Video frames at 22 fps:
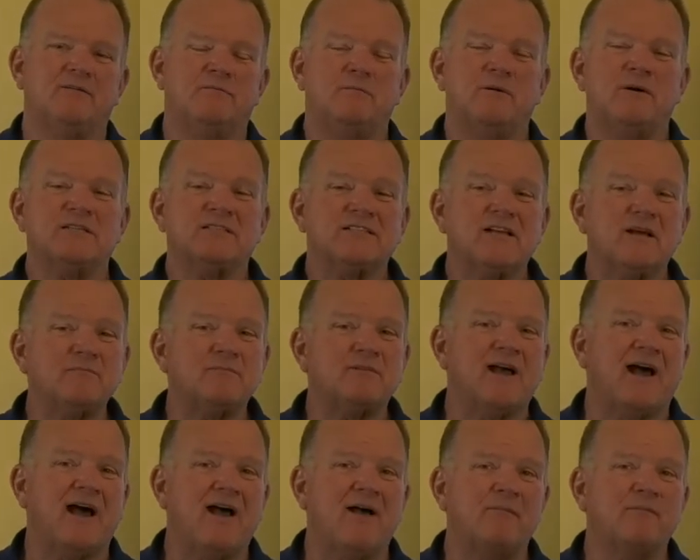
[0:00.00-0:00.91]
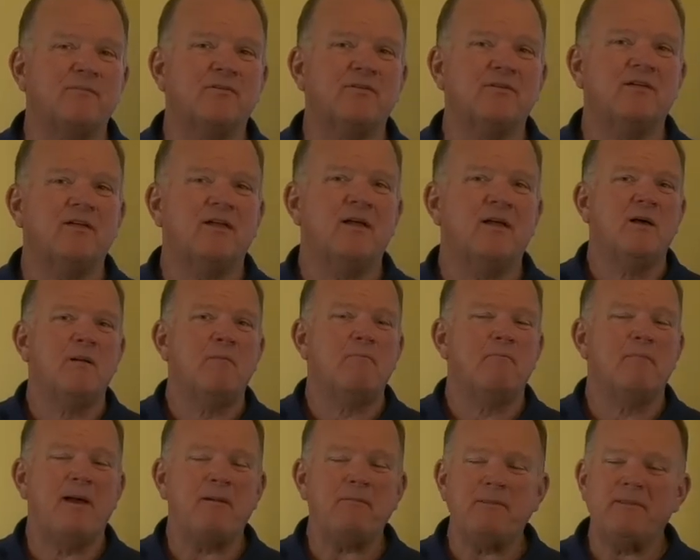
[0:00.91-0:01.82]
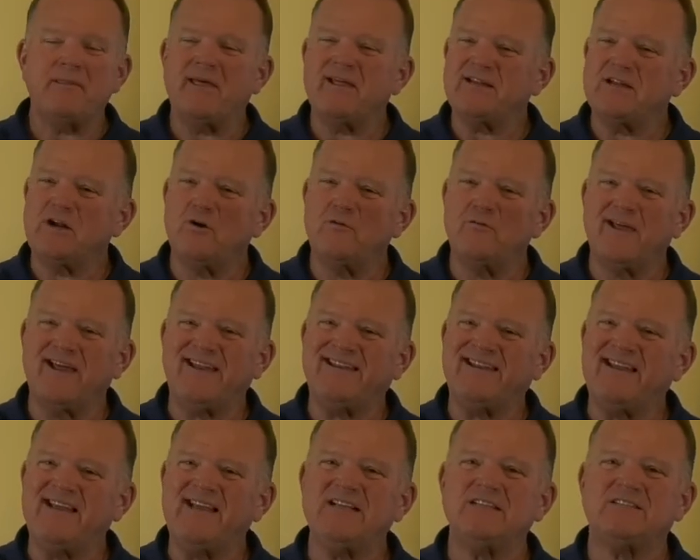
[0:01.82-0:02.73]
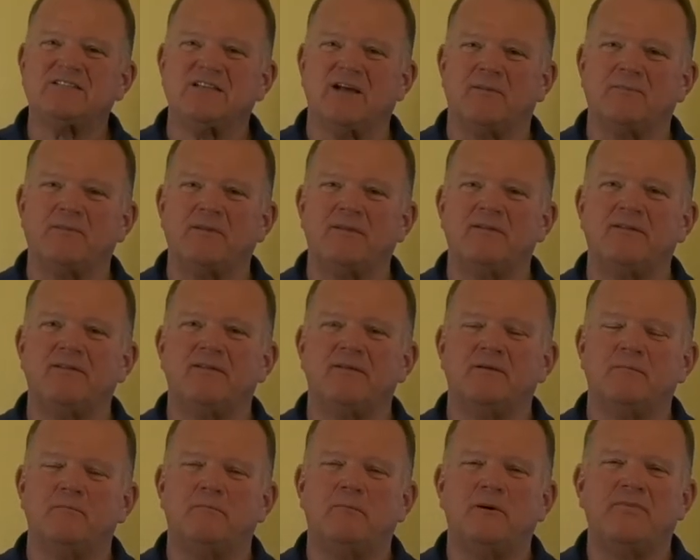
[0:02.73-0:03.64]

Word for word: But sometimes maybe they know they need something,